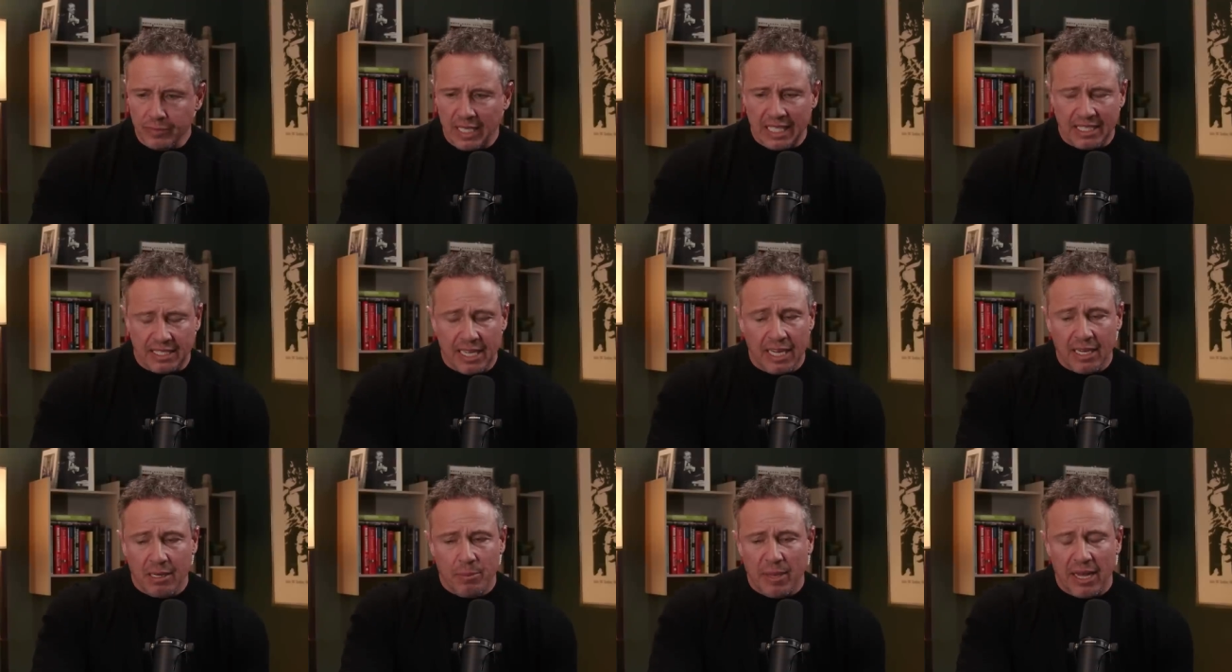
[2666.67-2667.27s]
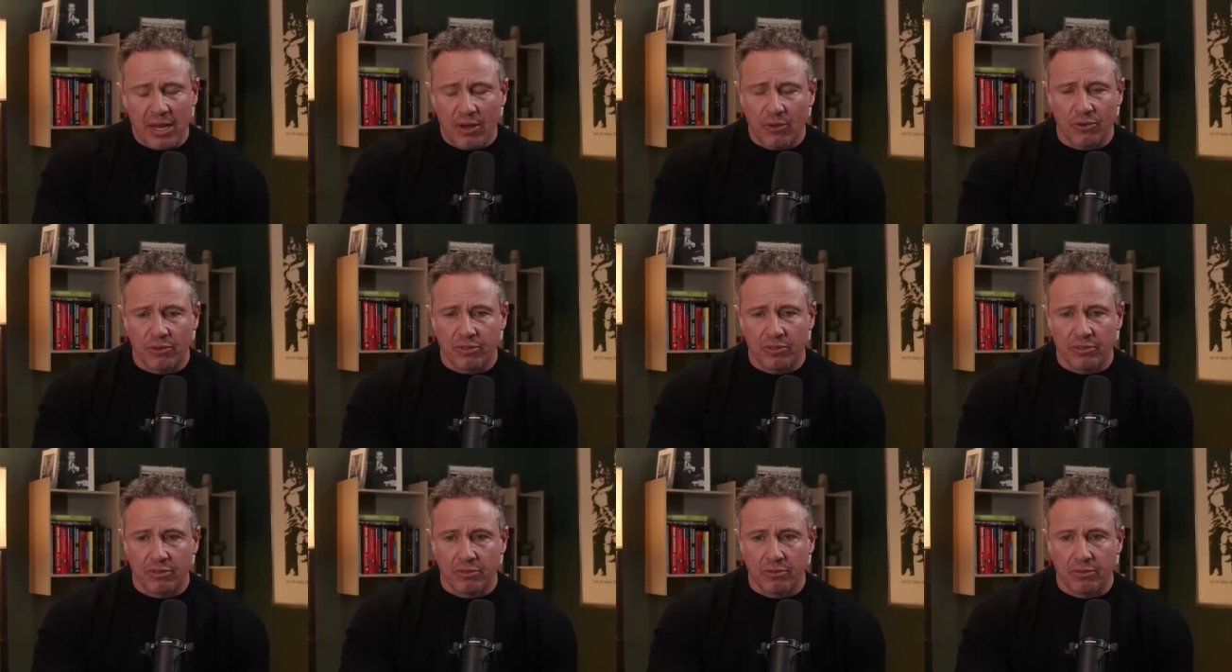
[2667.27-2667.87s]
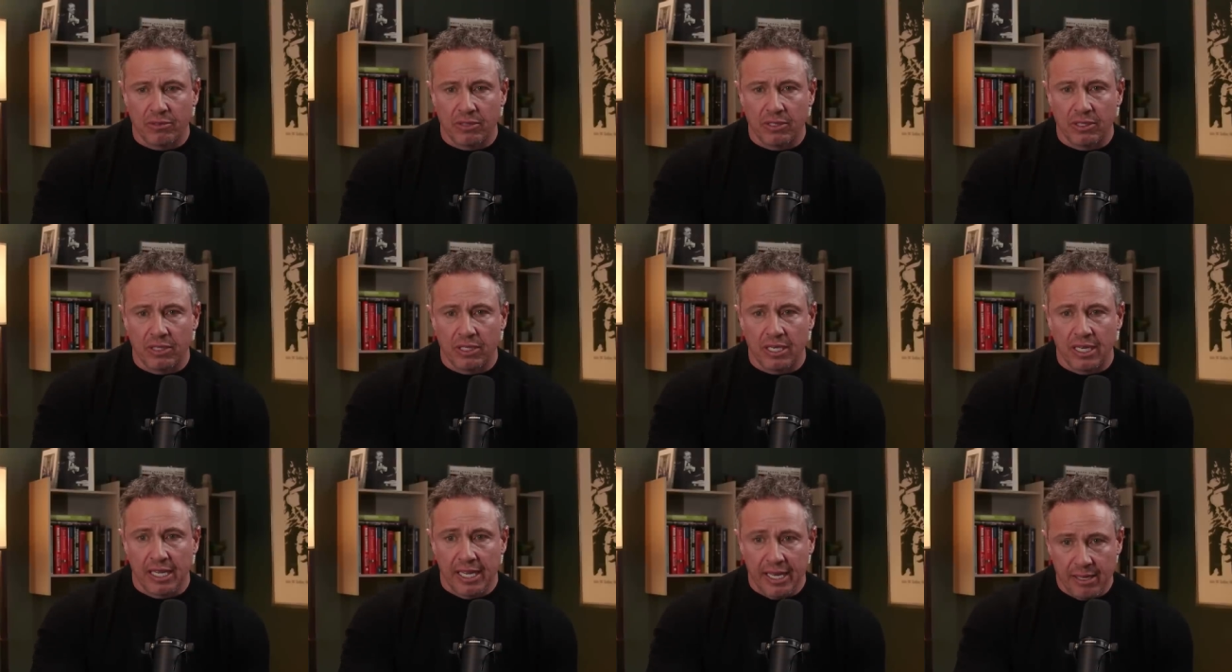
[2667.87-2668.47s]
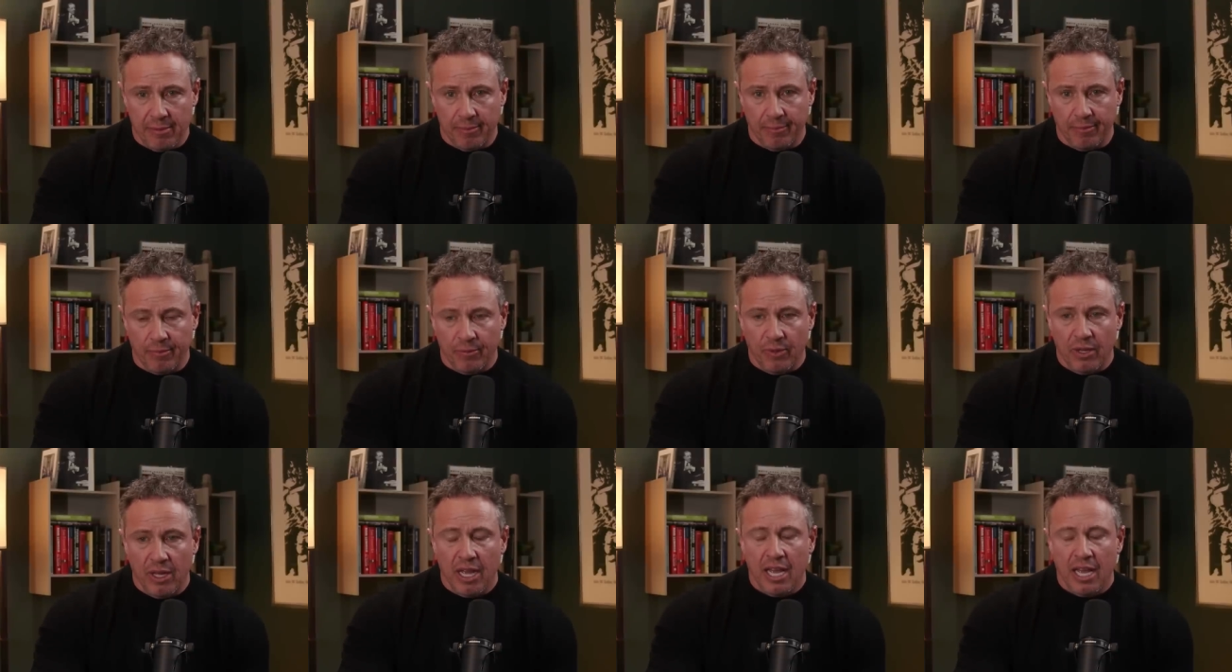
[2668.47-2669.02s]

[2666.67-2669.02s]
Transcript: it's not about him.